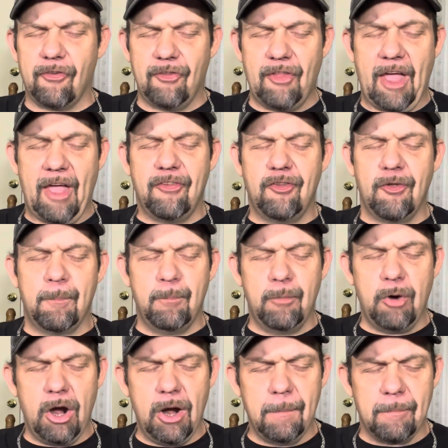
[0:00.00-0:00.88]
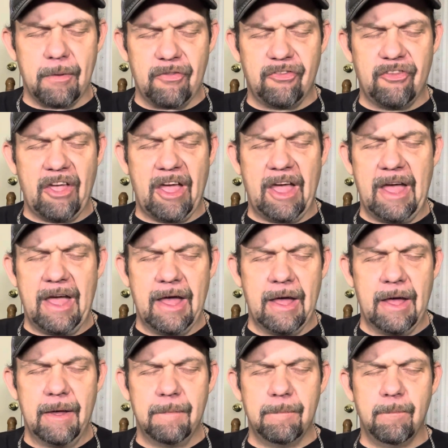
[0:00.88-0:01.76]
that's the perfect
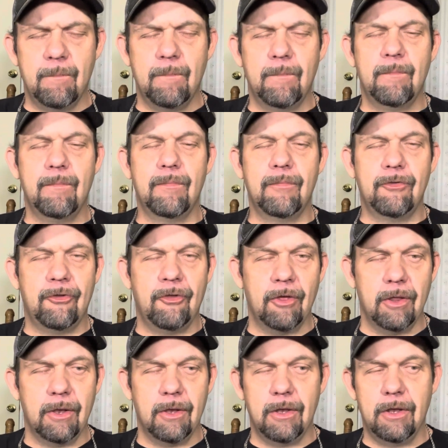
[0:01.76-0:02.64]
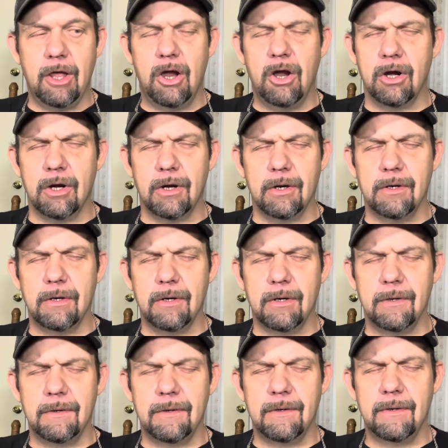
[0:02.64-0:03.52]
time to learn
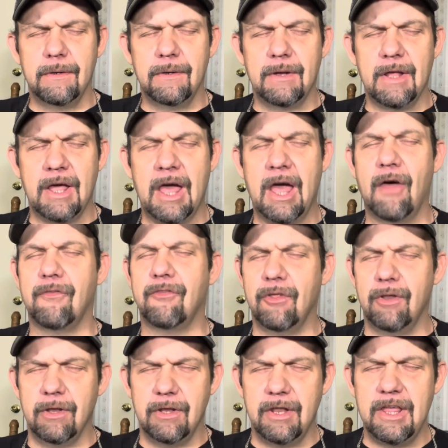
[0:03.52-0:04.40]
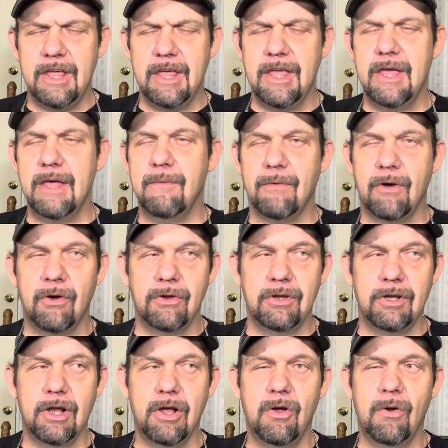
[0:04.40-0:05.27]
how to live on
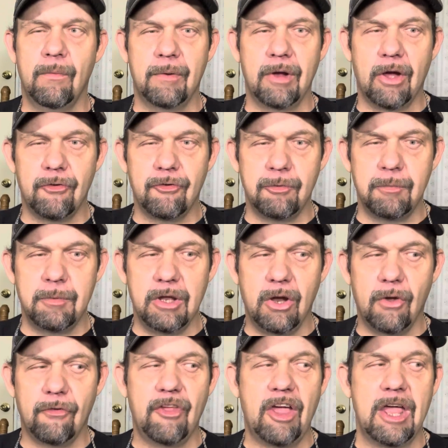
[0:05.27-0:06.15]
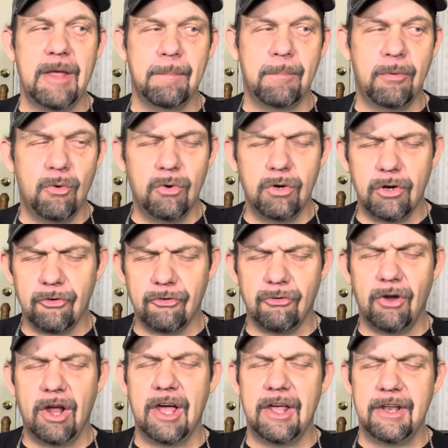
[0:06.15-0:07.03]
your own. Because if you don't take pointers
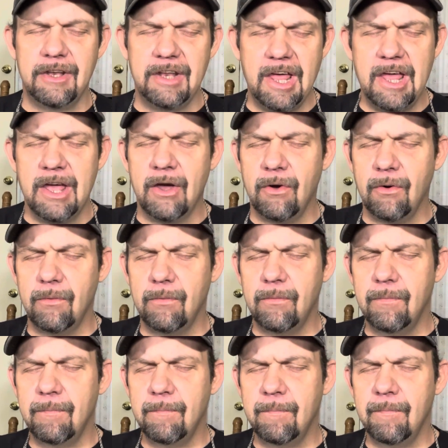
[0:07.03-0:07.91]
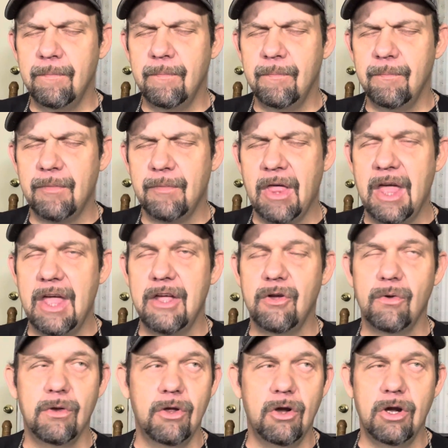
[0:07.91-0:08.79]
right now, how you
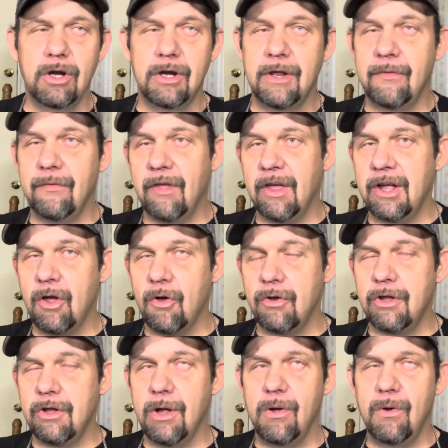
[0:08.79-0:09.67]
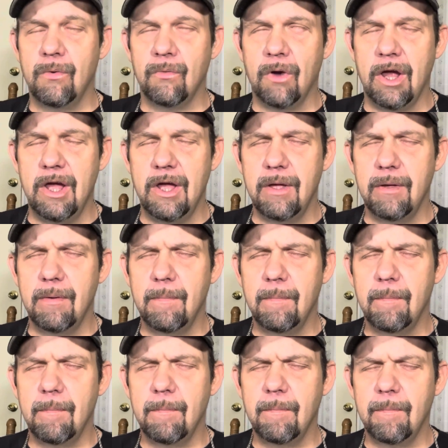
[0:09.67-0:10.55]
going to learn anything on your own, right?
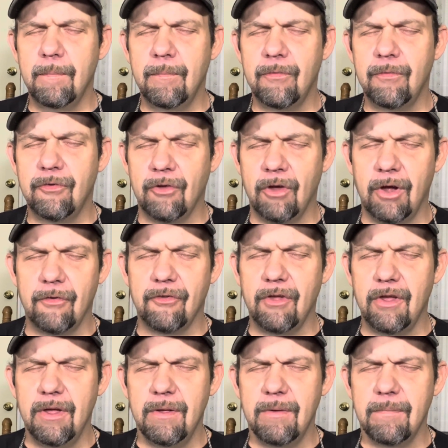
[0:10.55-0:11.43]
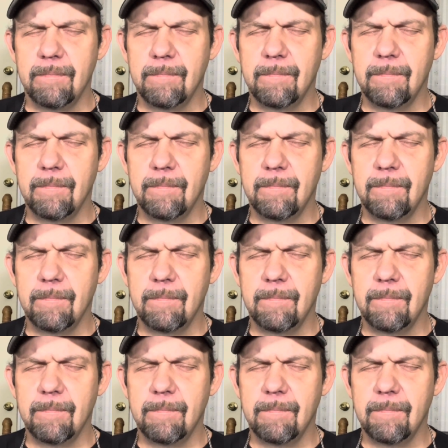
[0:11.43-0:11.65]
So I'm saying,